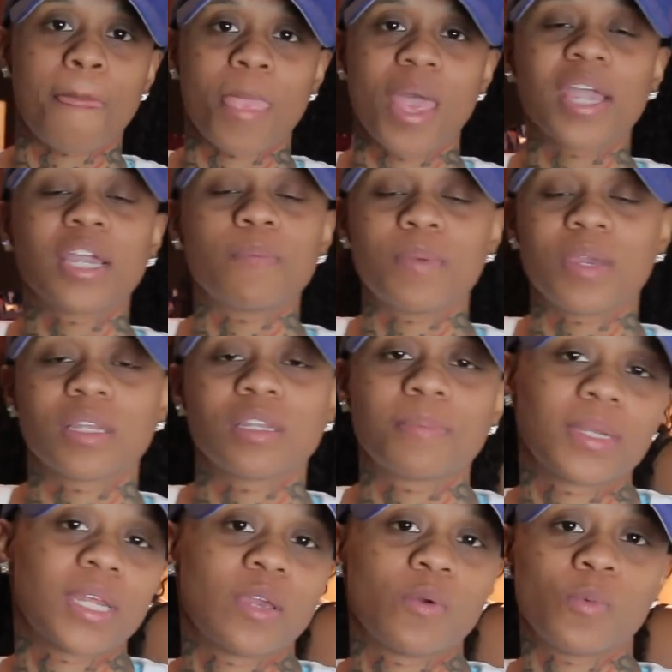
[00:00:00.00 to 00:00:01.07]
it could be
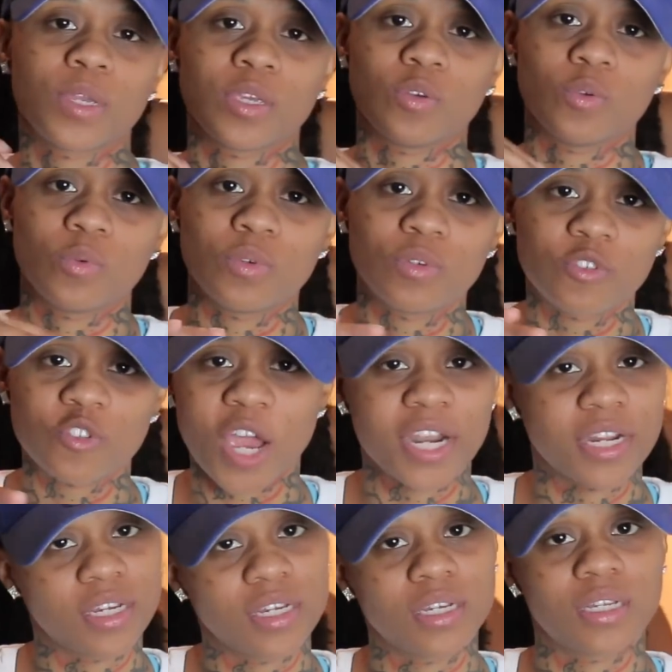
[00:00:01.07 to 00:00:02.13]
eliminated when you try
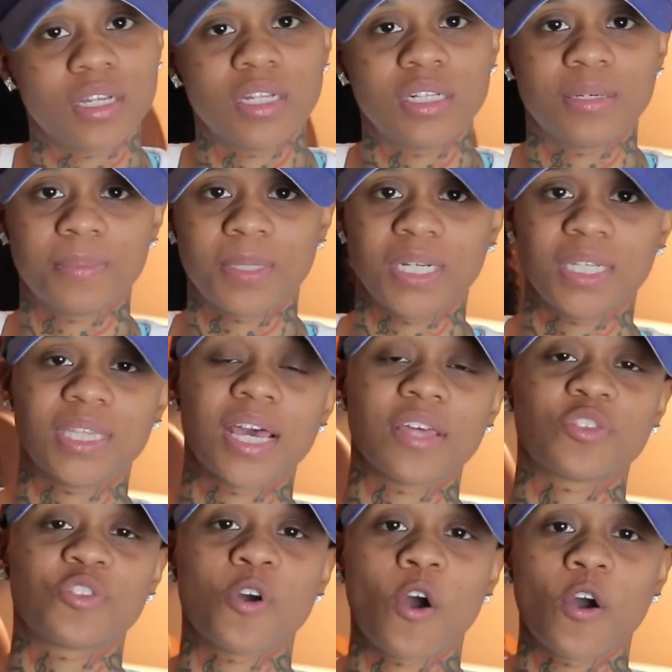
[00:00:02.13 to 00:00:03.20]
to eliminate
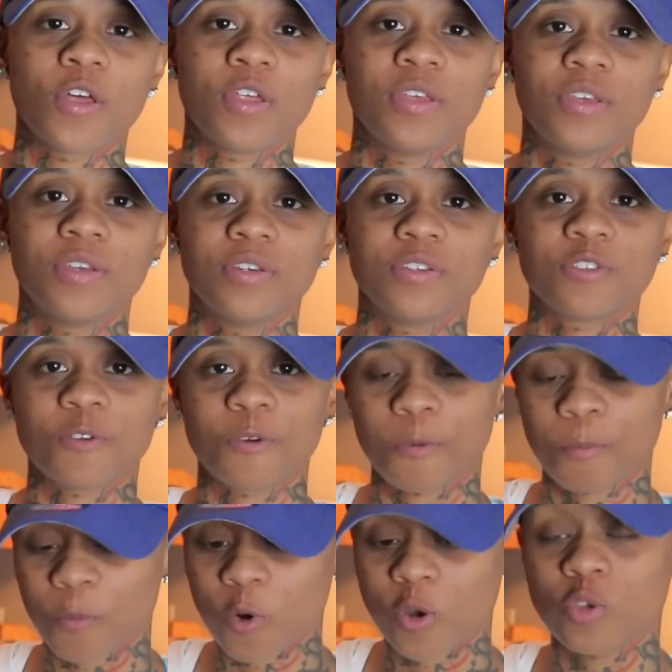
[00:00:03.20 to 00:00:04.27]
that thought. So the
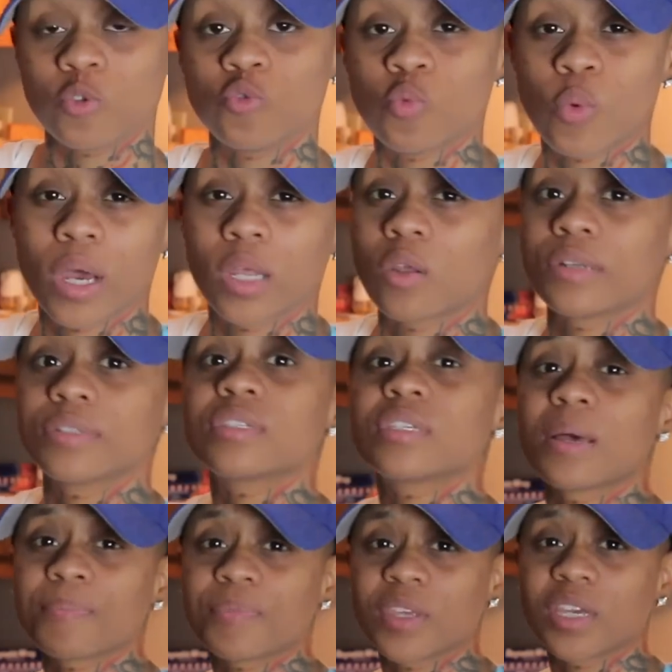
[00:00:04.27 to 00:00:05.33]
more you dwell on
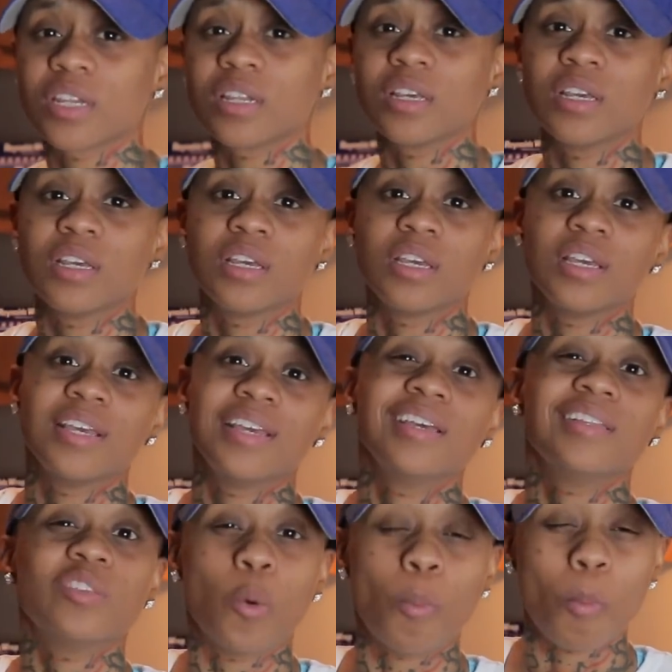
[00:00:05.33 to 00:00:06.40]
something,
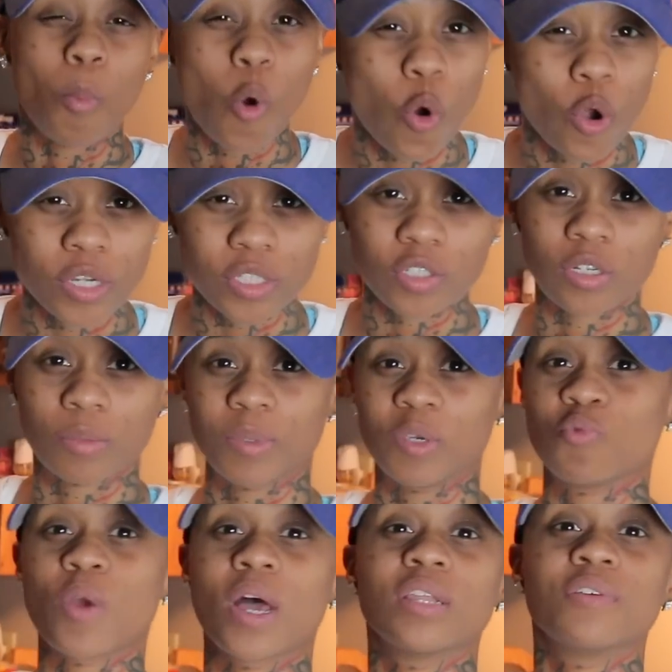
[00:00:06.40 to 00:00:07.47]
the more it's gonna be
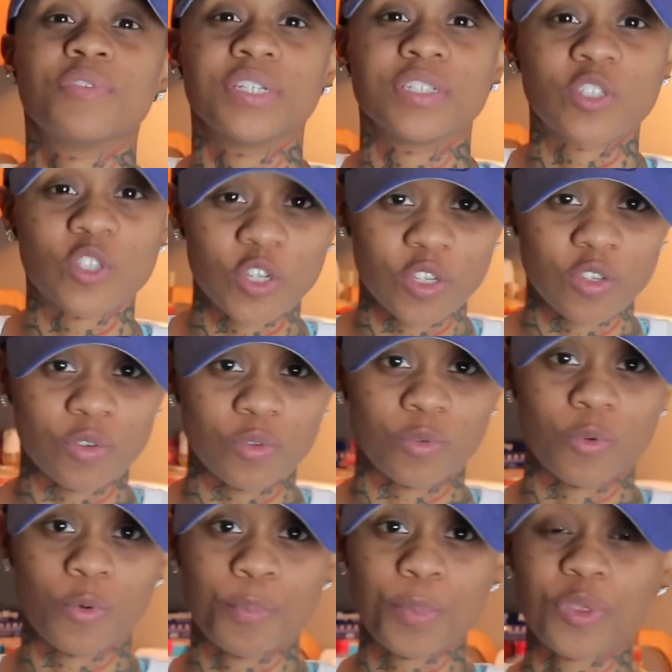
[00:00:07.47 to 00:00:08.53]
relevant to you.
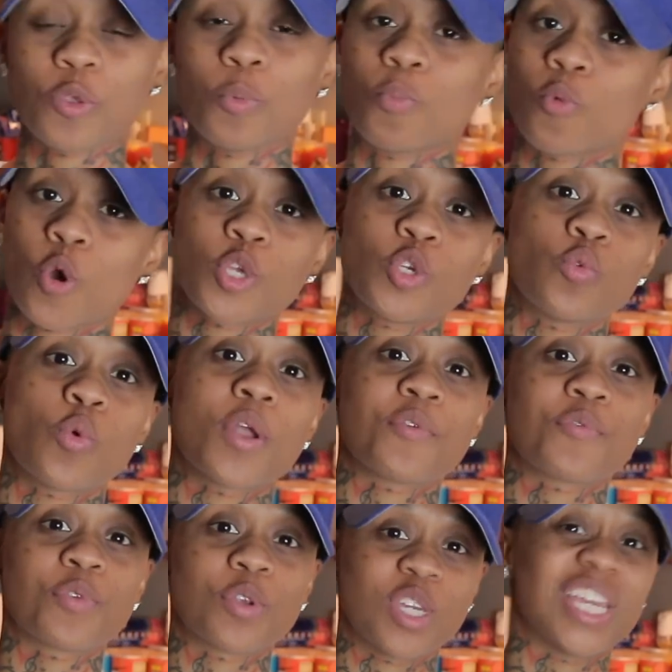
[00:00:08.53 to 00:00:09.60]
But the right. more you wanna
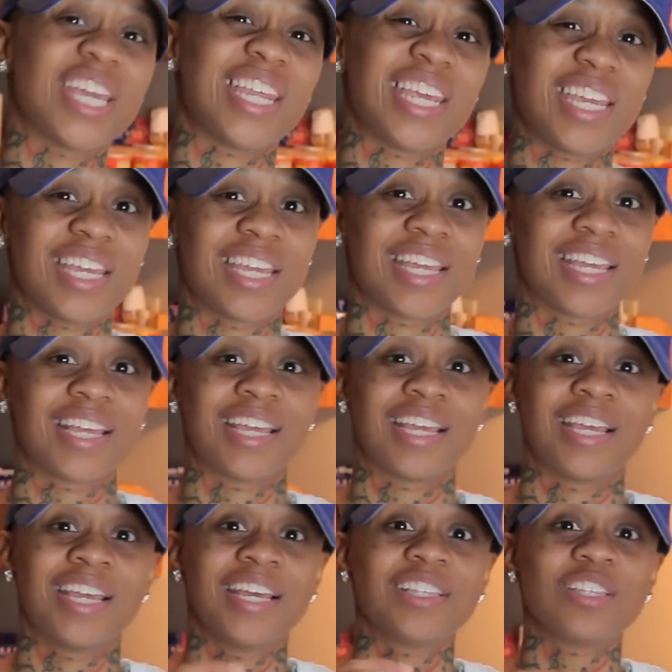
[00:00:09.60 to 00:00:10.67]
forget it,
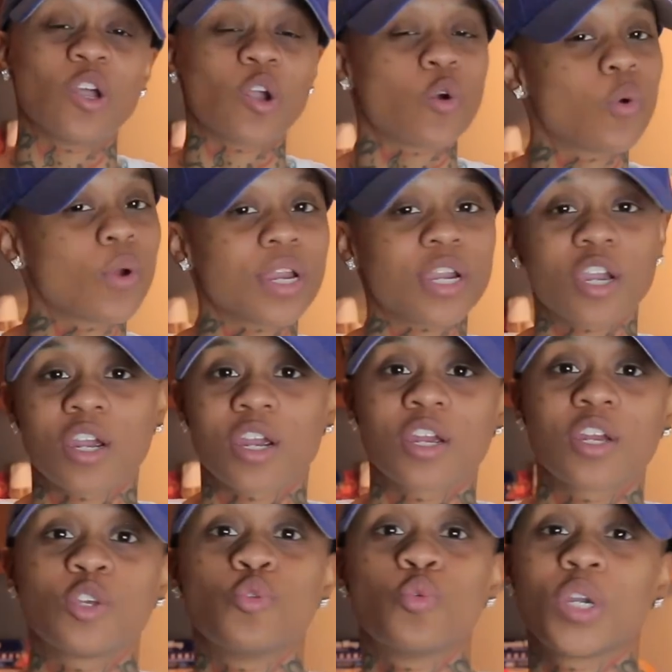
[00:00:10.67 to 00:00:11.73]
the quicker
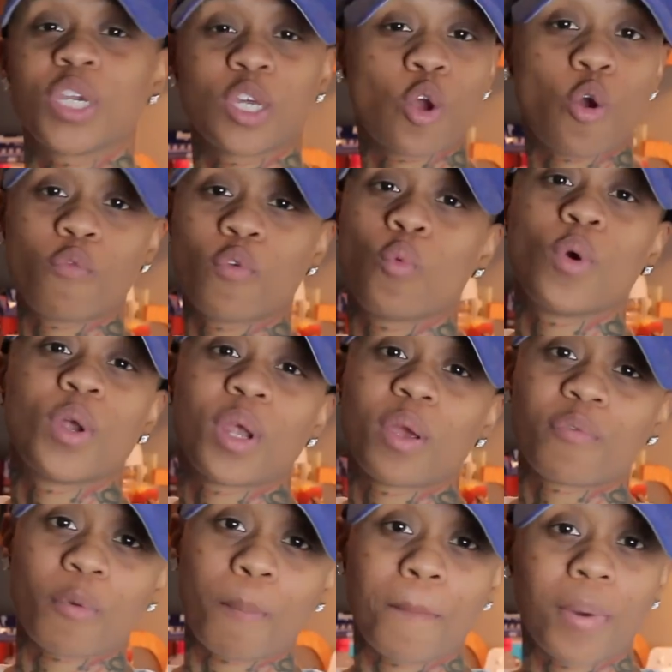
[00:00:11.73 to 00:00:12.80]
you will get over
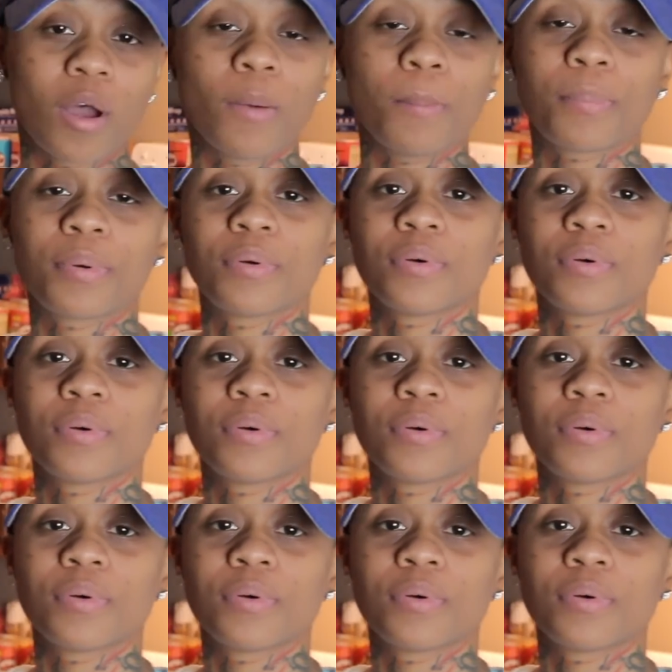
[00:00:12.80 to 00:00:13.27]
whatever bump